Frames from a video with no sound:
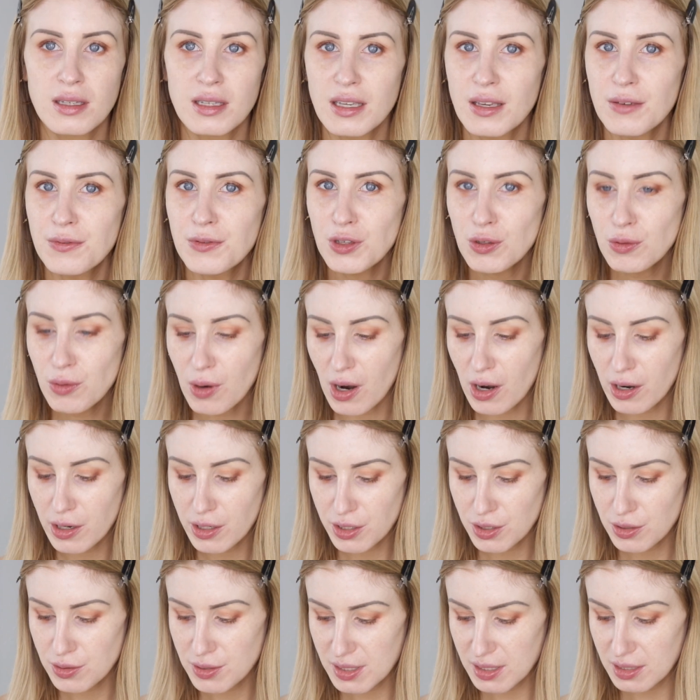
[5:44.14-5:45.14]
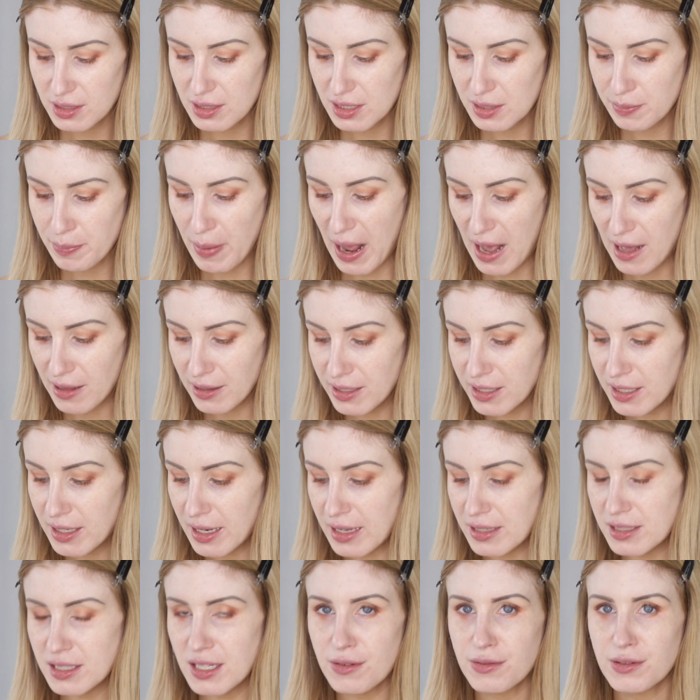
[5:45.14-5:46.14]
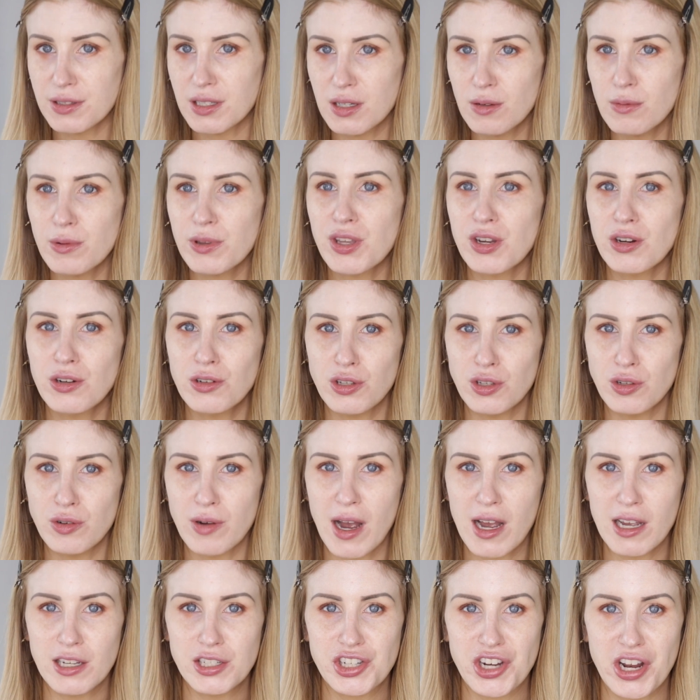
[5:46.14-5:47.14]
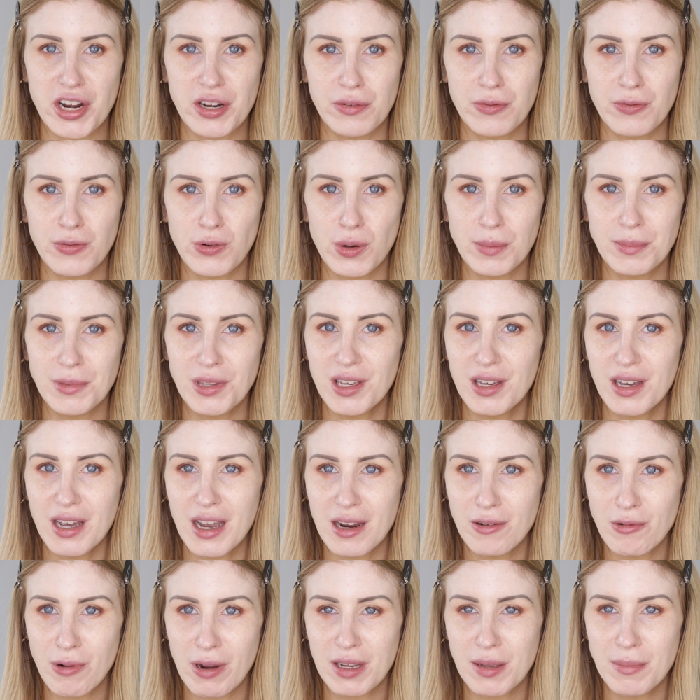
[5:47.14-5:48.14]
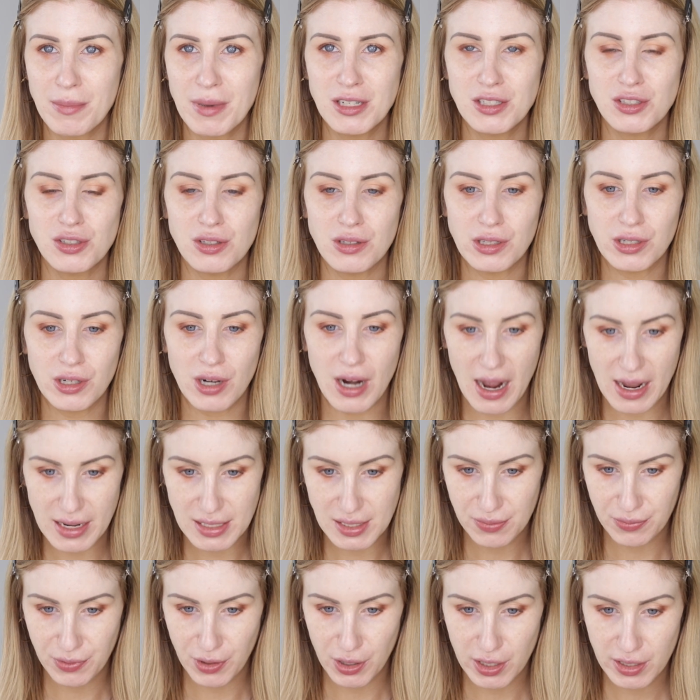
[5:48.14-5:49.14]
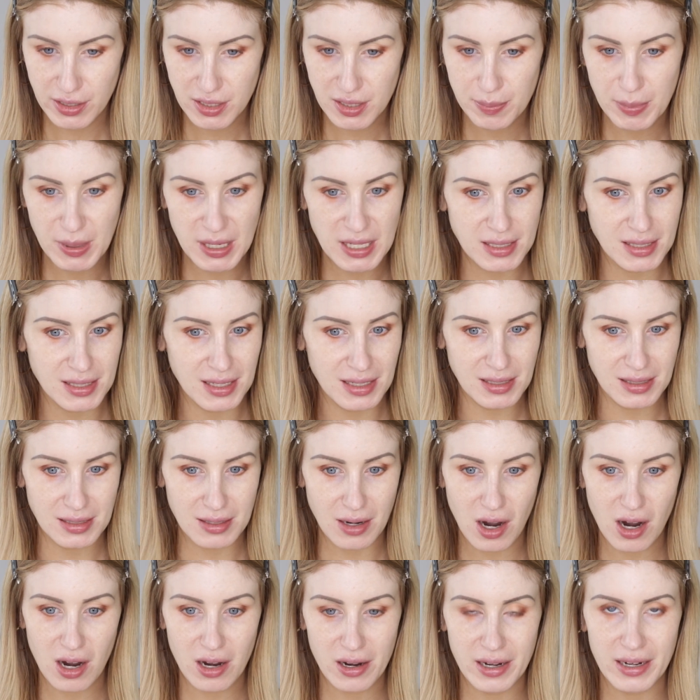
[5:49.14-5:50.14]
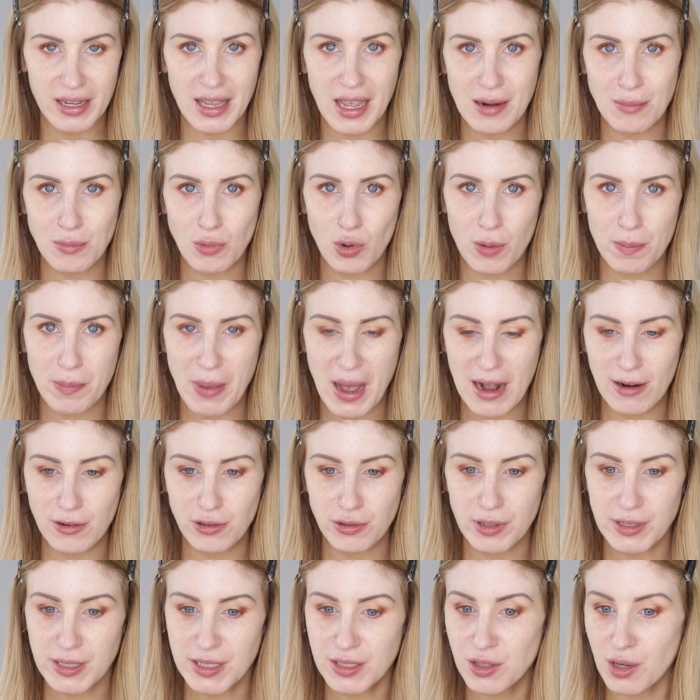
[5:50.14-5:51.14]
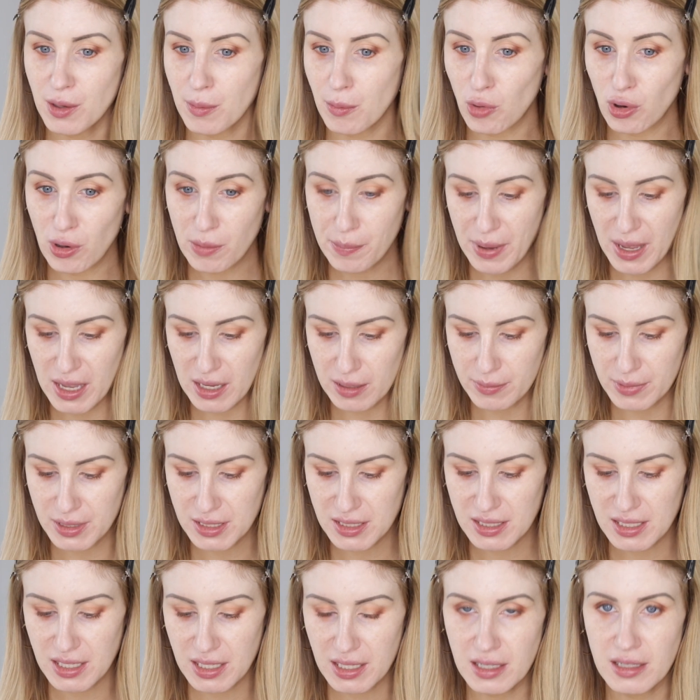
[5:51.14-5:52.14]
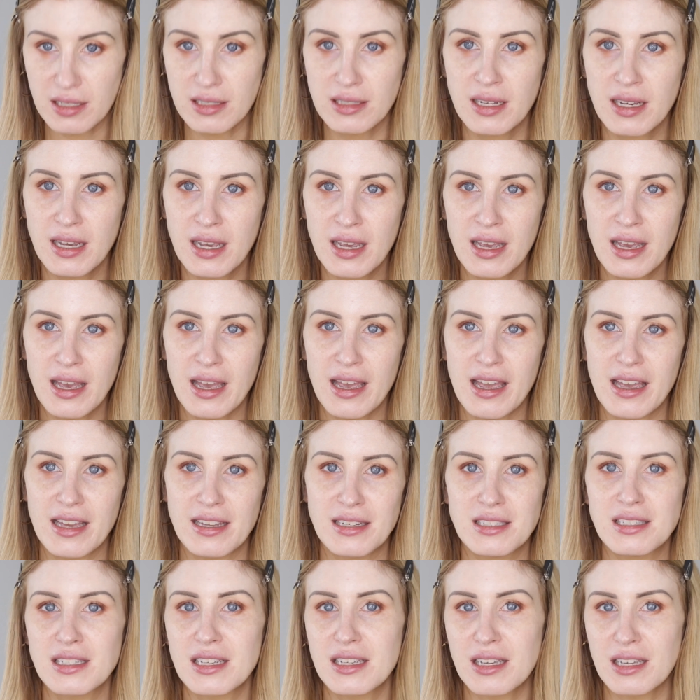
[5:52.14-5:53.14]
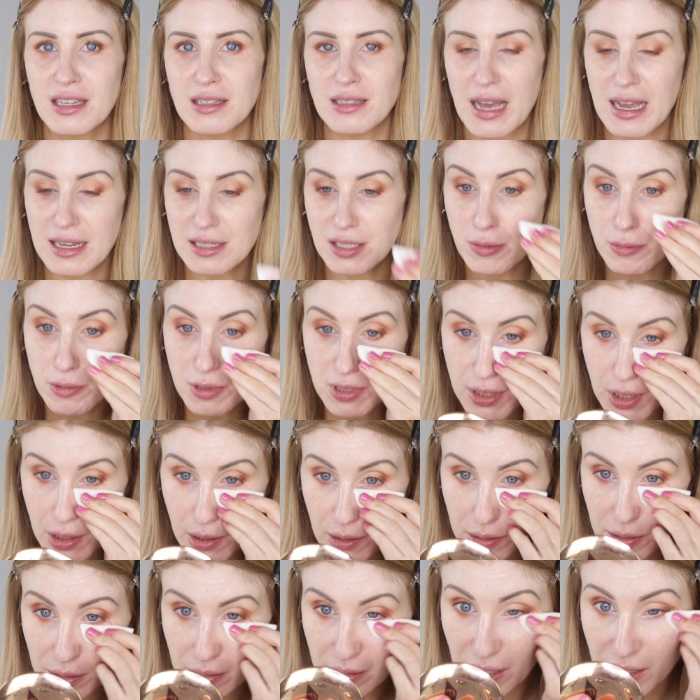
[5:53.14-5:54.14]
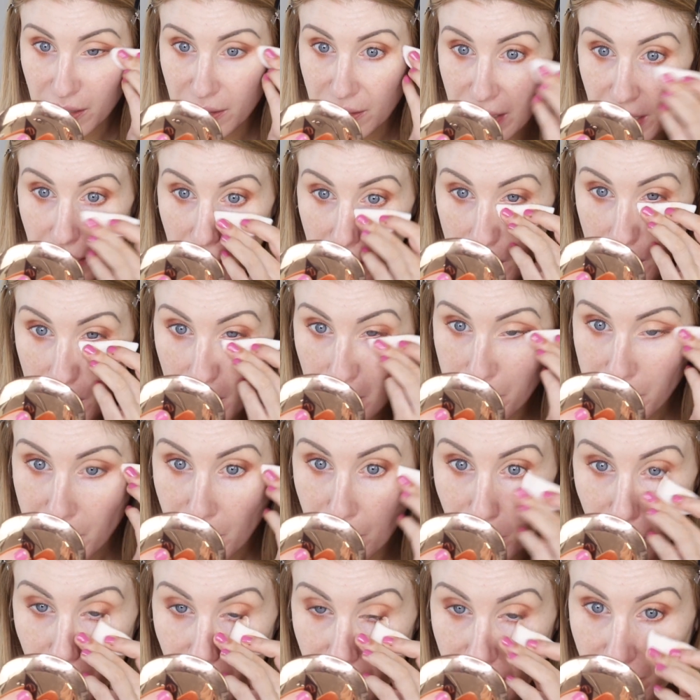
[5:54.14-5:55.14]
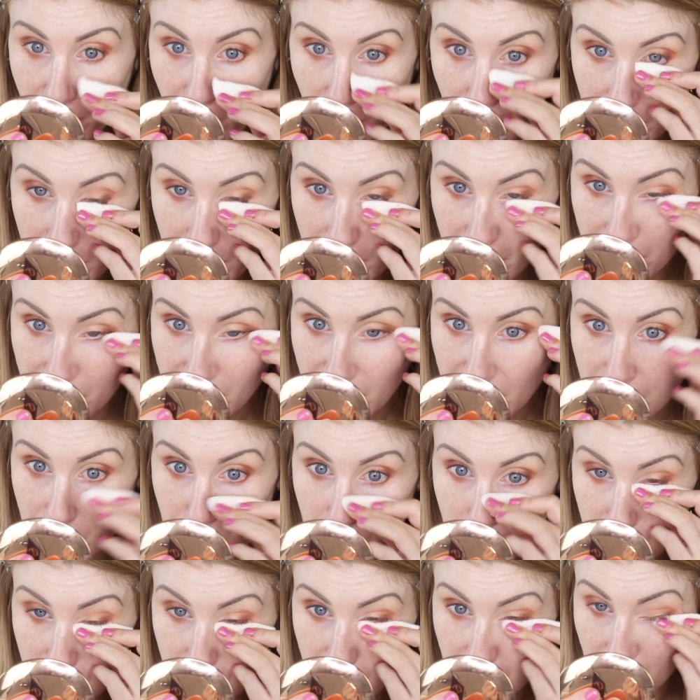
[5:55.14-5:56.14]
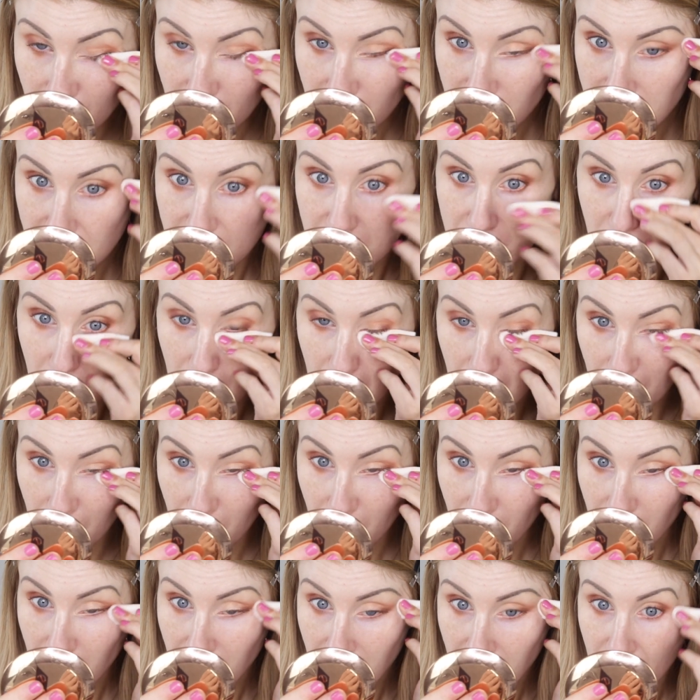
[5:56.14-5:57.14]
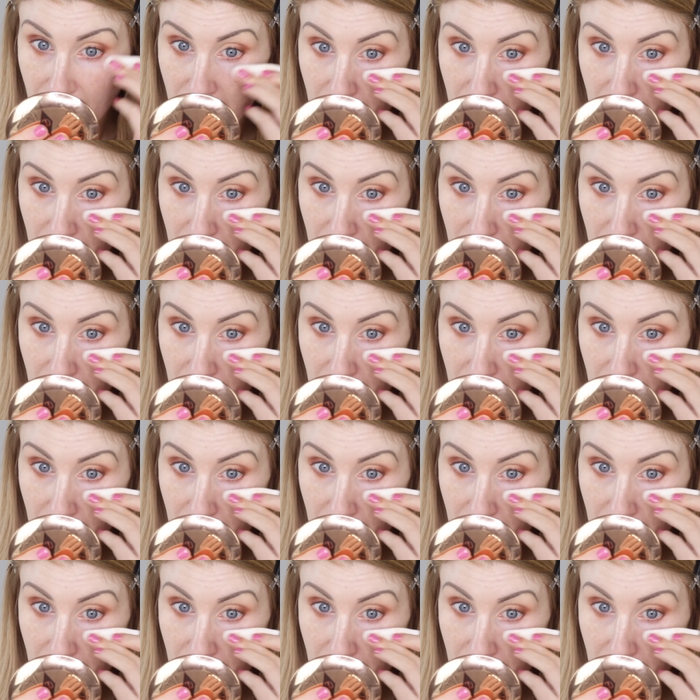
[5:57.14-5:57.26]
If you are using this palette, and definitely with her new eyeshadow formula, I recommend doing your eyes first because these are, again, more powdery, they're more pigmented, and as a result, you kind of get a bit more fallout than usual. So